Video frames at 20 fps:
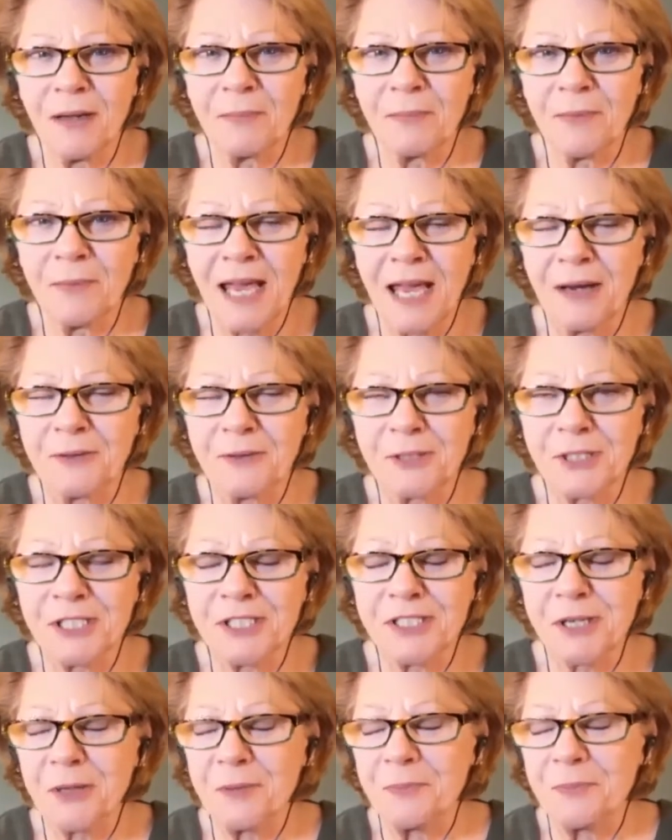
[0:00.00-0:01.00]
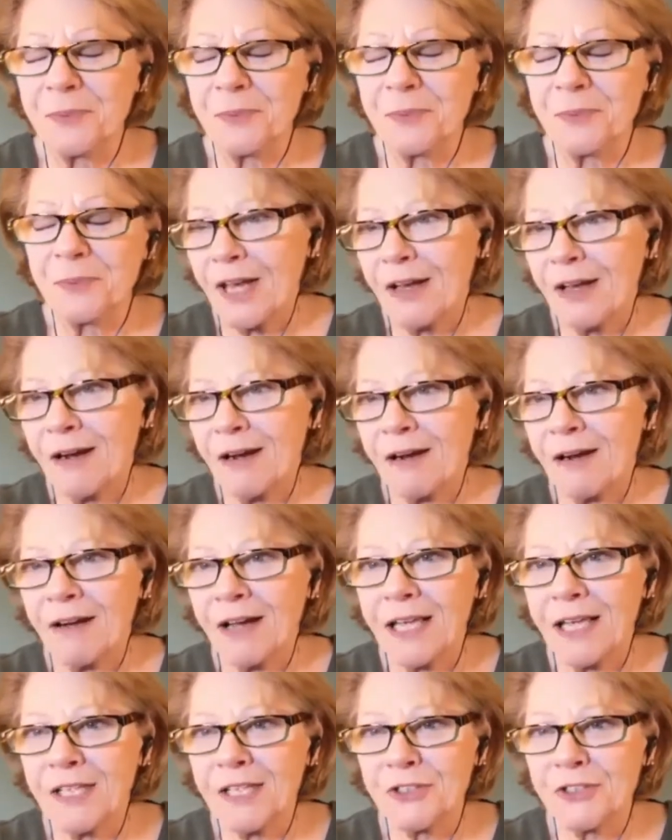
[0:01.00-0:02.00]
how she's opened their
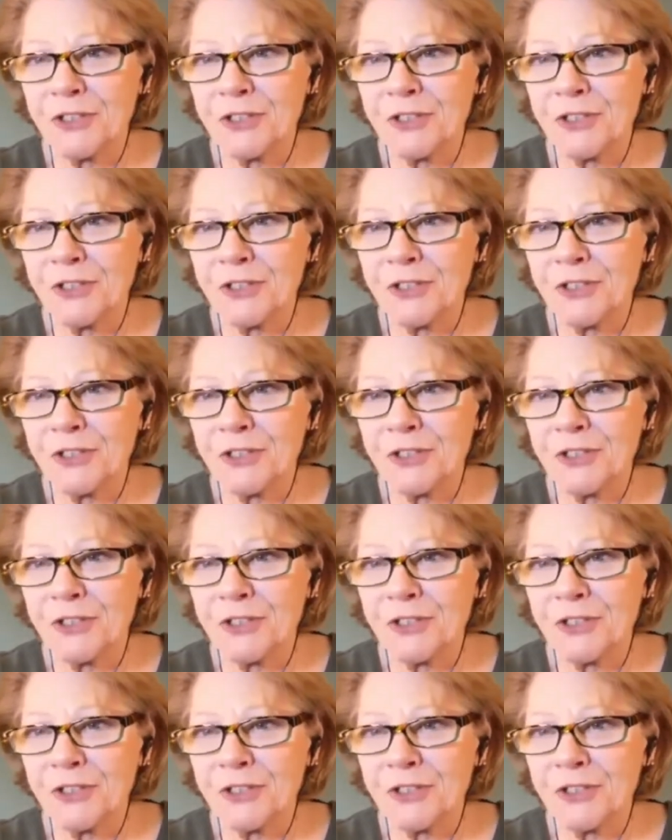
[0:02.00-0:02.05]
eyes,